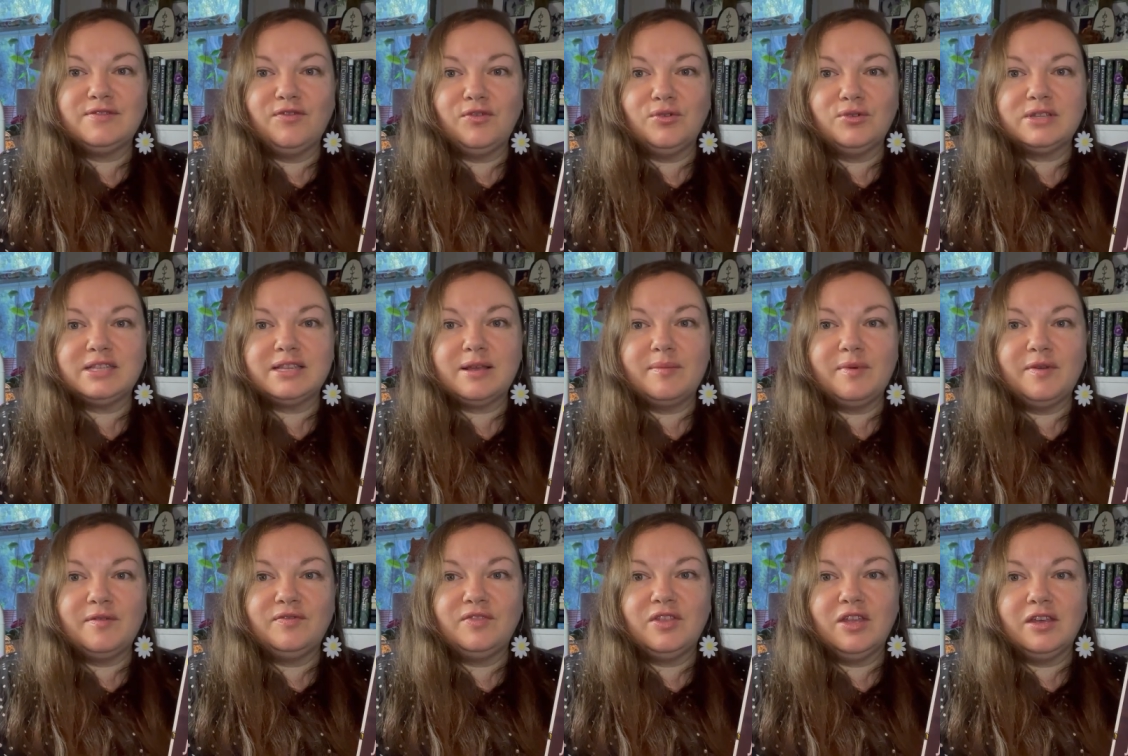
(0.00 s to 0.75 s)
for some
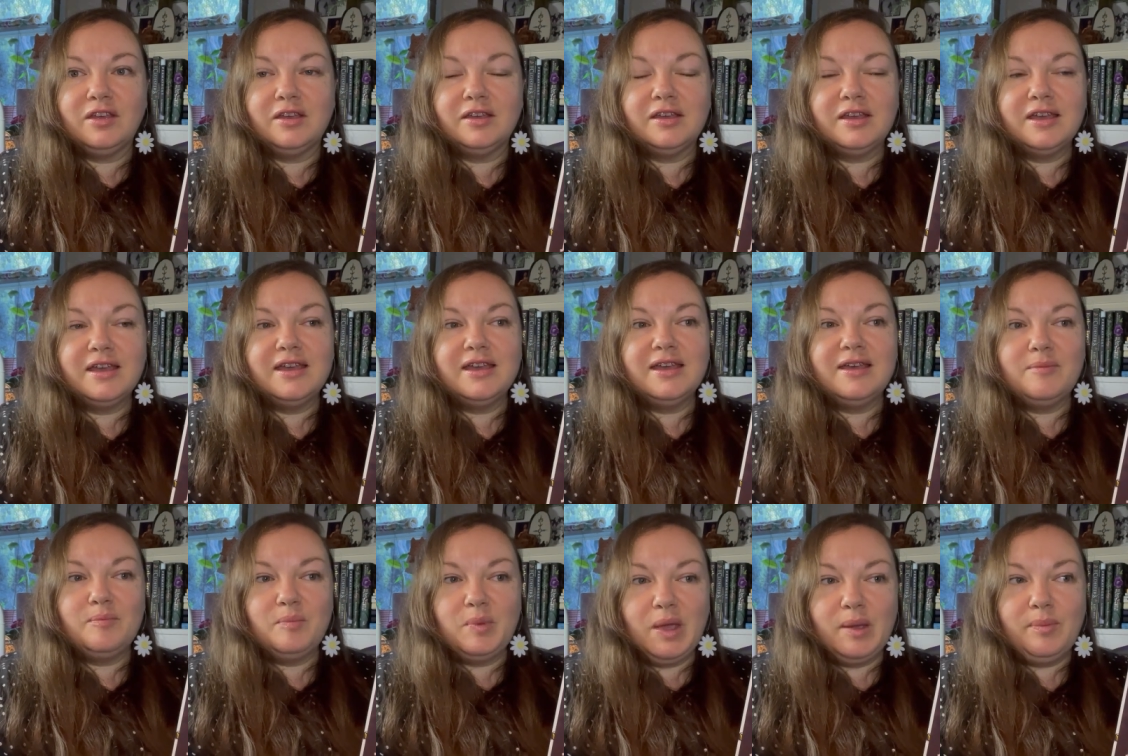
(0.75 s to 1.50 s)
of the
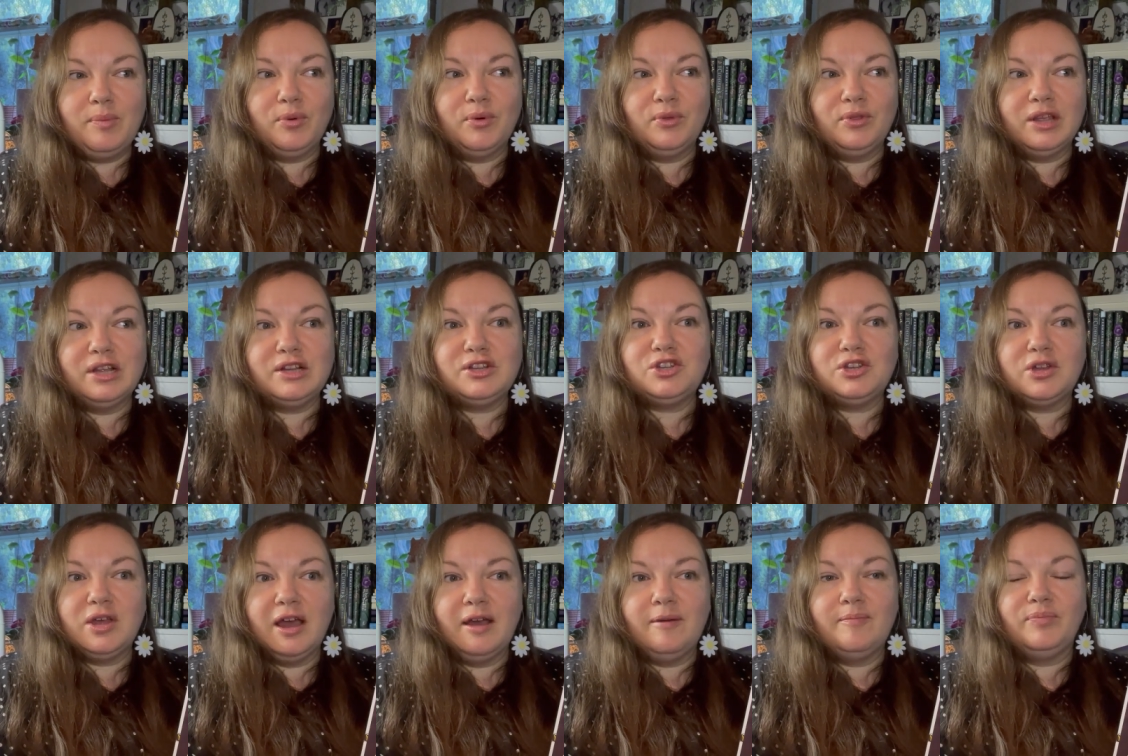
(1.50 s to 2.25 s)
people that
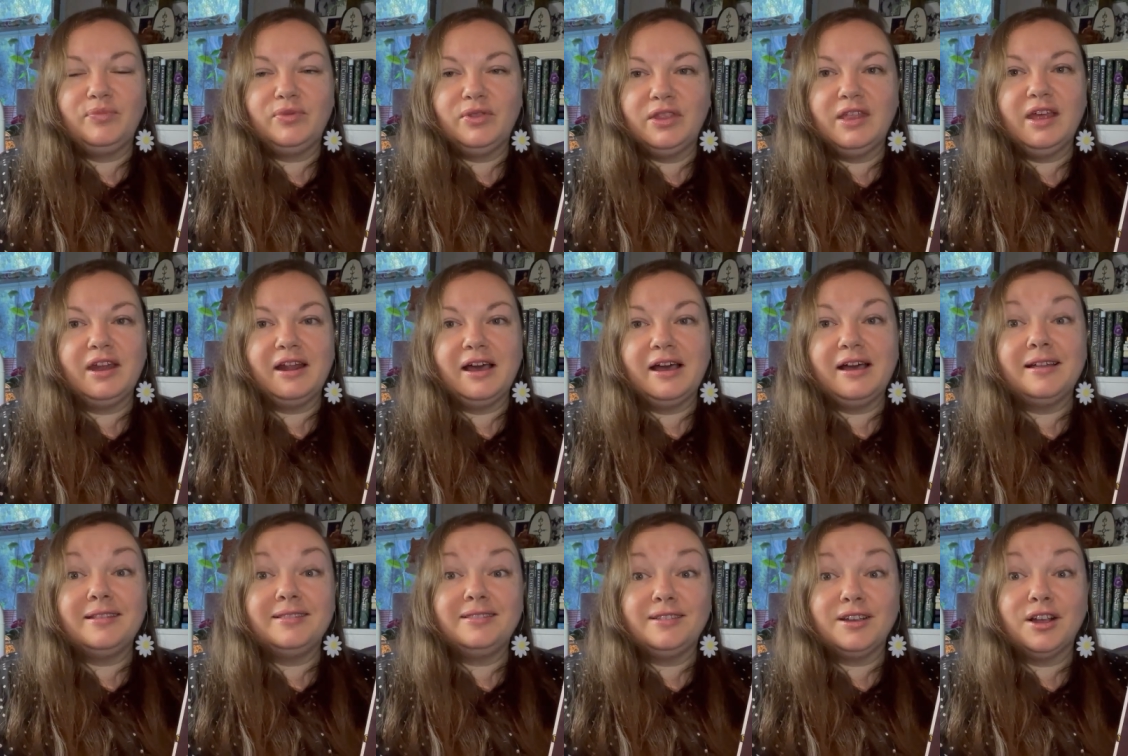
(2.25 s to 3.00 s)
um, that
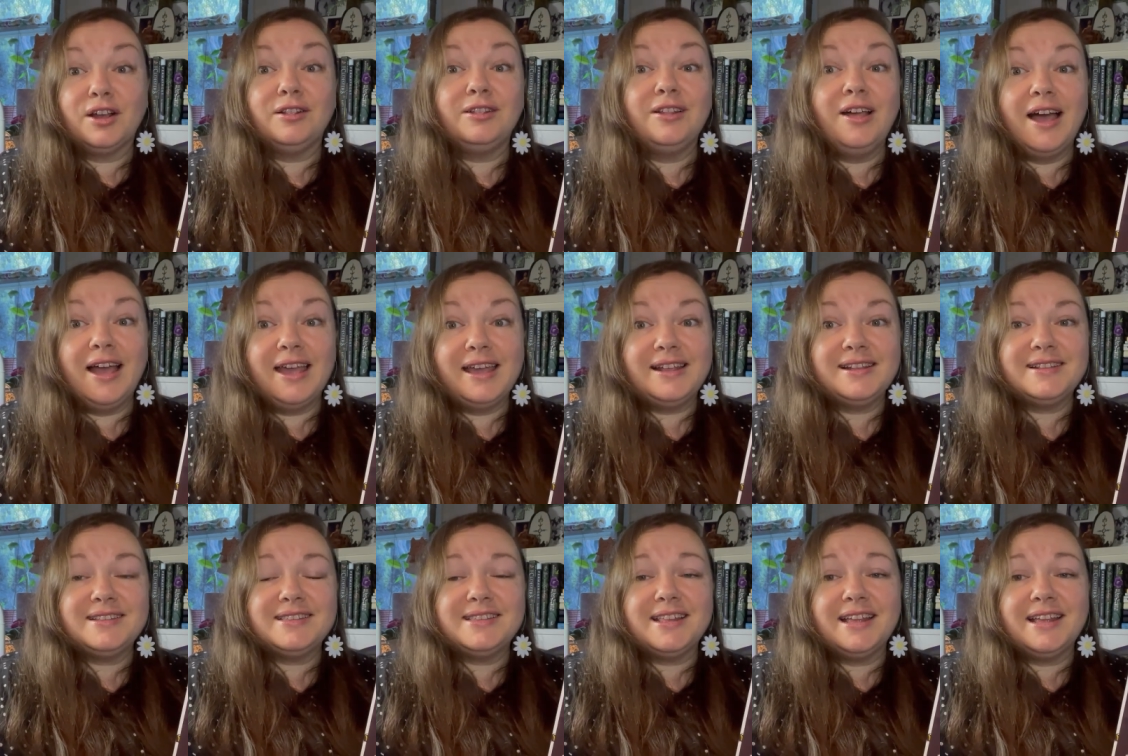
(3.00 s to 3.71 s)
are the clients